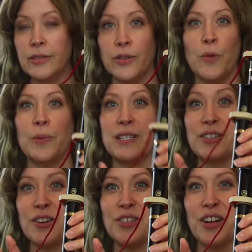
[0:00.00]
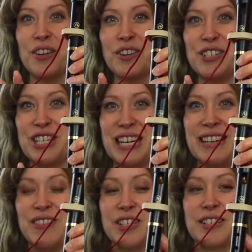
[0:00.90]
it starts on our G,
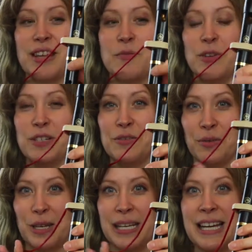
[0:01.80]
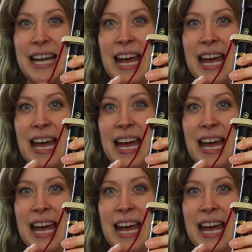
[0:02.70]
which is thumb 1, 2, 3,